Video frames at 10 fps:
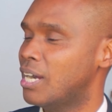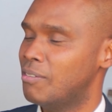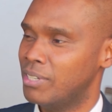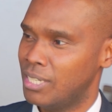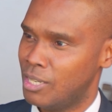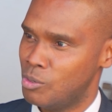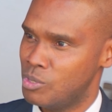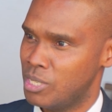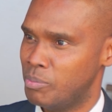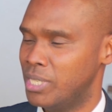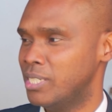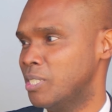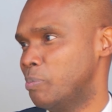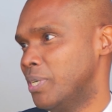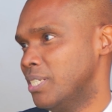Have an
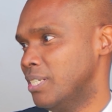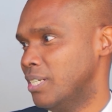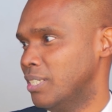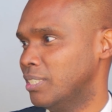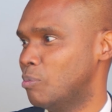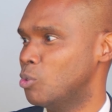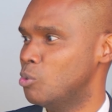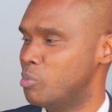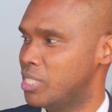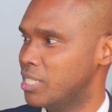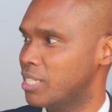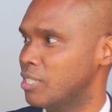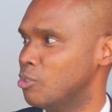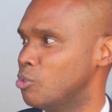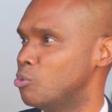accountability partner, someone who will be checking
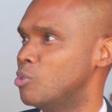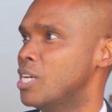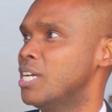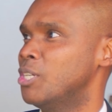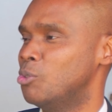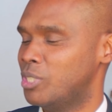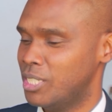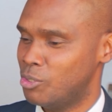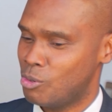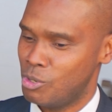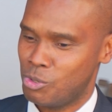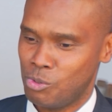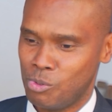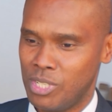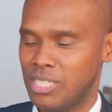on you. You said you're going to
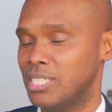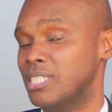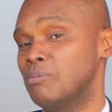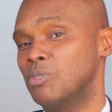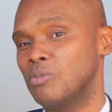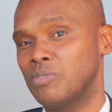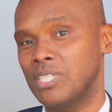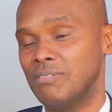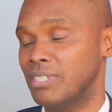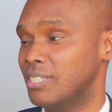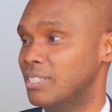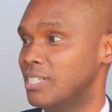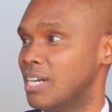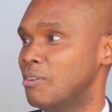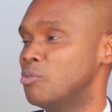do this in terms of saving.
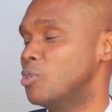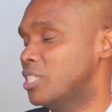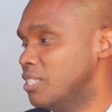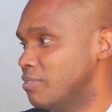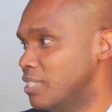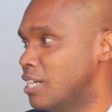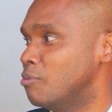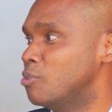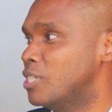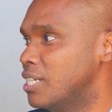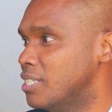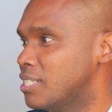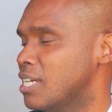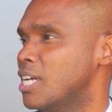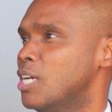Have you achieved it? Have you done it?